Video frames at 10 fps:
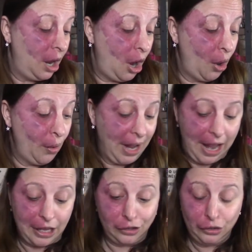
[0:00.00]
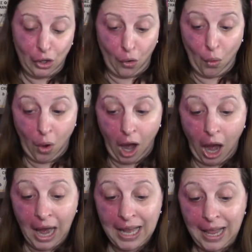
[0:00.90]
Okay, so
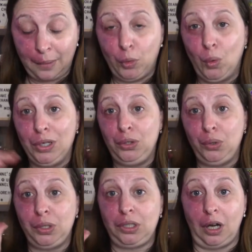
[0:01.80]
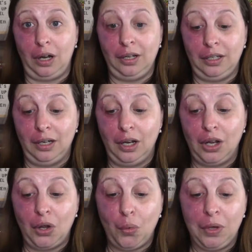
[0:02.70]
I am going to start
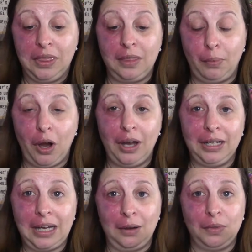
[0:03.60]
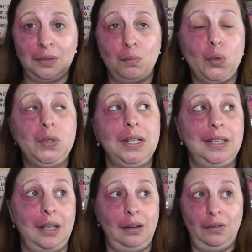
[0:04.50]
with the product I was most
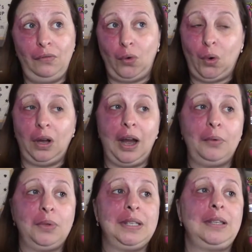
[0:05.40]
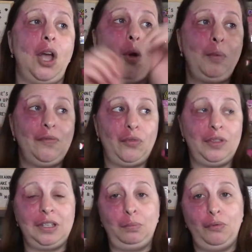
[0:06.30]
excited for. I was hoping for
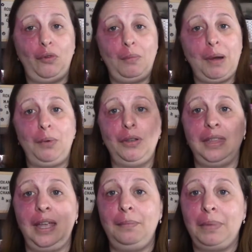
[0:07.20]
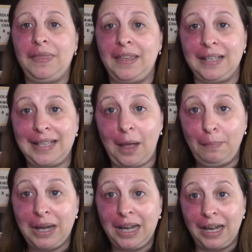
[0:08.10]
this before my birthday, but things
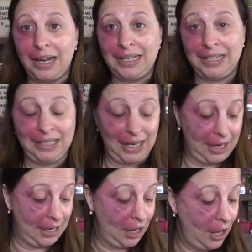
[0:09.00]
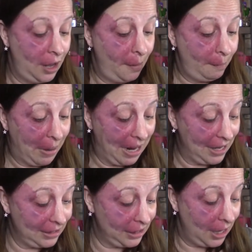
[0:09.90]
happened and I didn't get it.
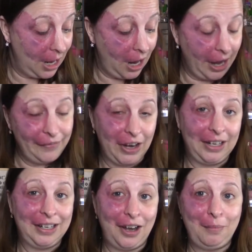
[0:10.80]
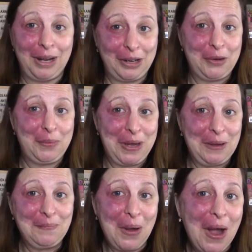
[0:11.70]
But I finally got my little
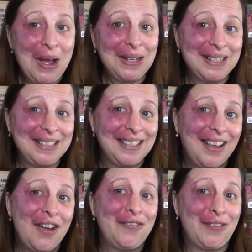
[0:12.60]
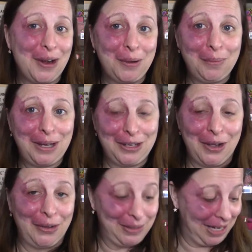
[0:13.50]
pink box from
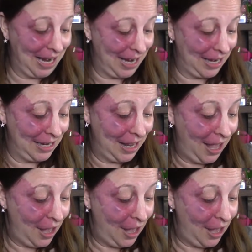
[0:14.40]
Doll 10.